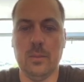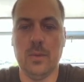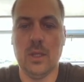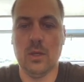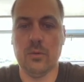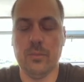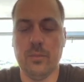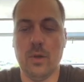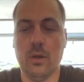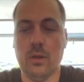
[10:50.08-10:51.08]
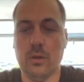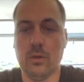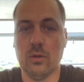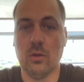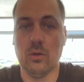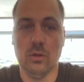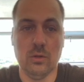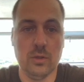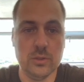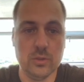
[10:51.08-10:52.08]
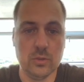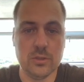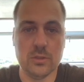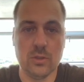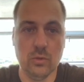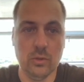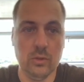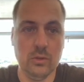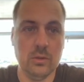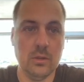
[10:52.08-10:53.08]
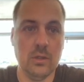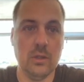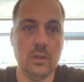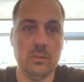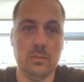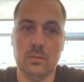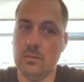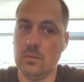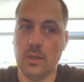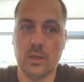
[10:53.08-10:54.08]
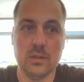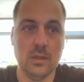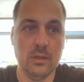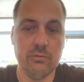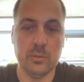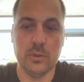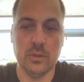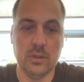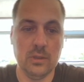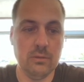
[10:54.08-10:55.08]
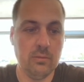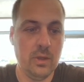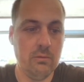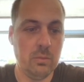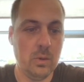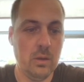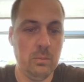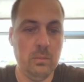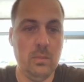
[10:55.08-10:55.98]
Here, another good resource is Google. Like I tell everybody, if you have a problem,